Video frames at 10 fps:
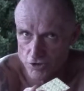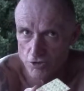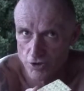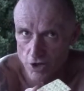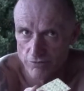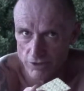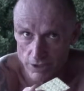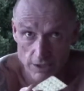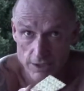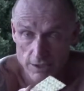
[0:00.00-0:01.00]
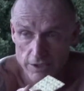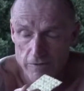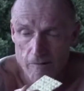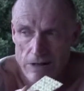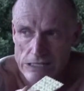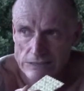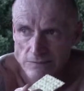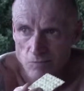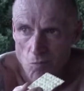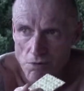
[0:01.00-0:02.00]
took it over illegally.
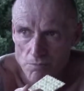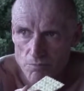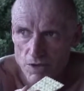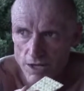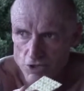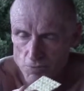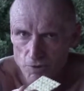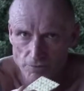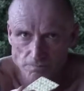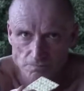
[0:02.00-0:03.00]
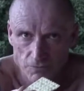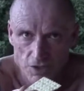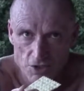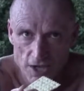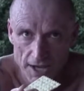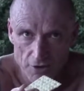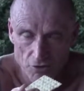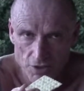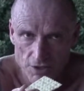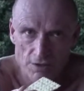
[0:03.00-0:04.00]
And he's put his guard
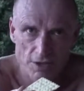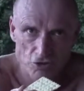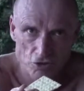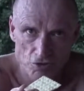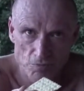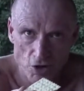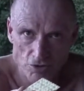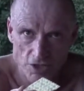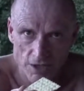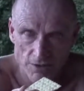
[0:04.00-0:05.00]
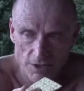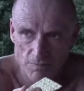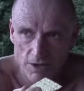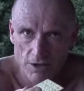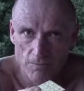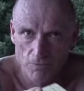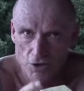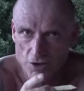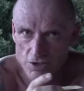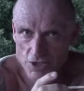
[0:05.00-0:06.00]
on there. Then they took some goats out there. Now,
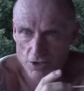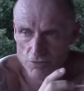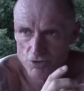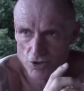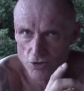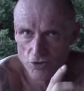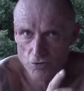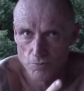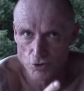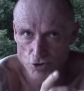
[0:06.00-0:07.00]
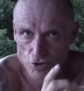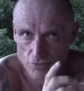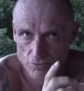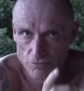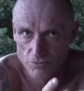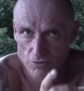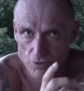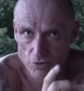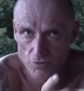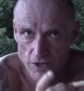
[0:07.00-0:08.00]
you notice how there was so little bush
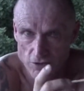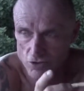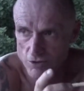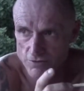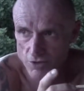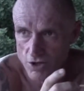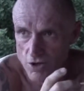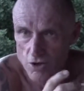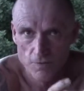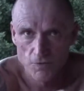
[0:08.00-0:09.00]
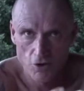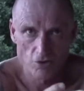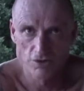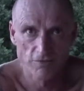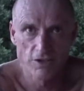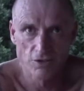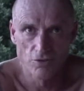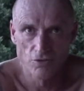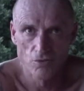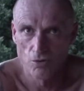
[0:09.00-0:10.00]
on the outsides of it. The goats have
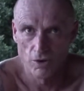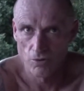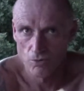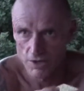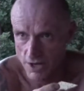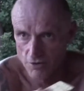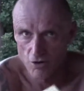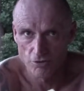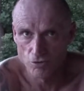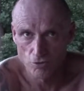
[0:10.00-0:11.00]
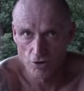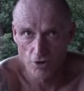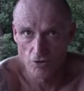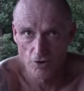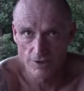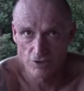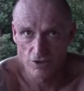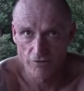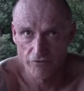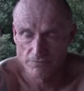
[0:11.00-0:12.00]
eaten all the undergrowth and all the low-lying
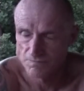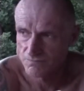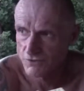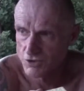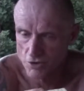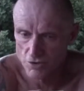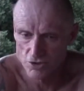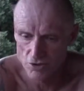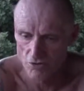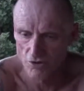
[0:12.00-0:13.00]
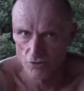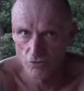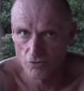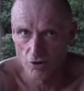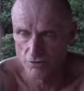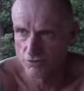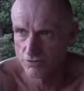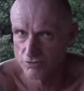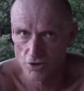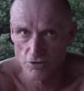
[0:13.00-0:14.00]
stuff. So there's so little growth,
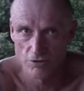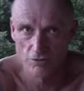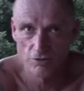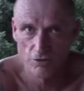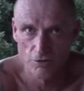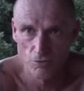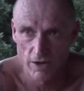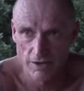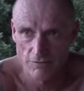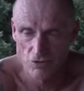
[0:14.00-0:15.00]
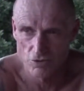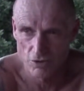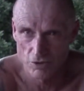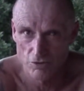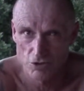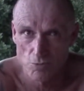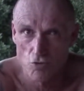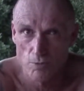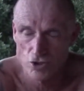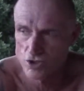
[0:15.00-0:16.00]
so little in the way of sort of
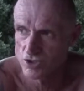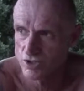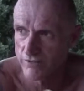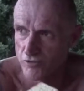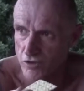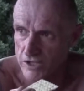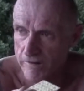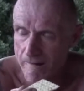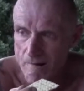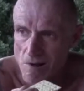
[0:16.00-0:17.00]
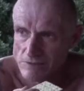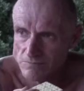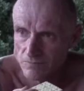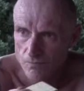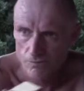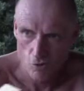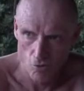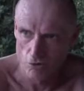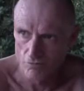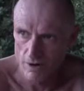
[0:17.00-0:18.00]
small bushes and stuff on there.
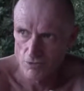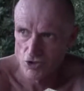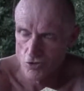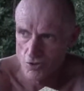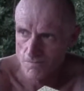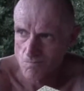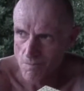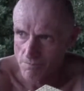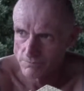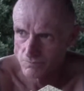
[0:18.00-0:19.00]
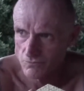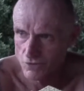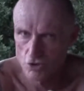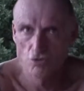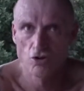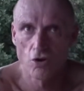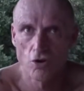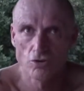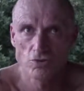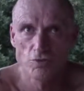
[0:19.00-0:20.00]
All the rubbish on it. Two
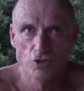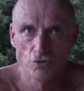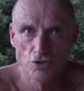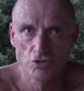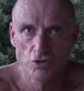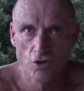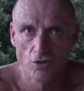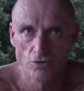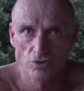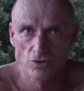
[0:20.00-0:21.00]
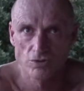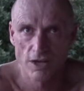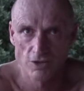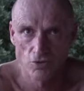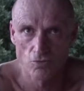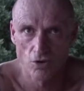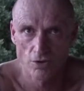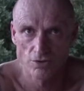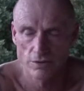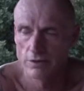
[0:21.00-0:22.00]
dogs. We saw two dogs as it
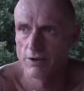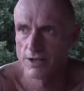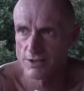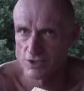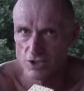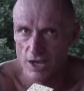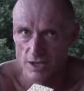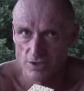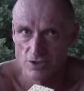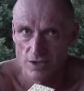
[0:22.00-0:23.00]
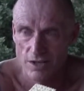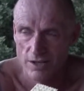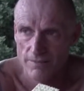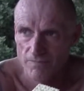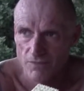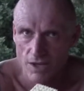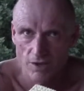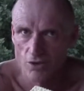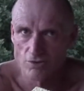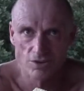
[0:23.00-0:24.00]
was. No doubt there's cats
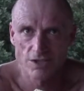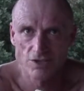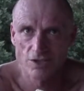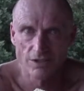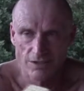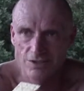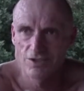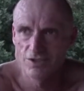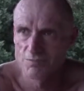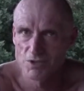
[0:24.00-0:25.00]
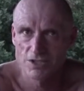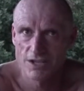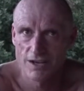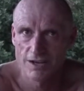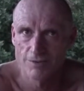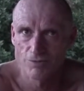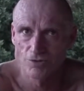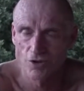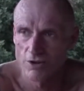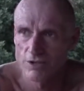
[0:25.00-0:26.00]
and goats. That's it. It's just domesticated animals.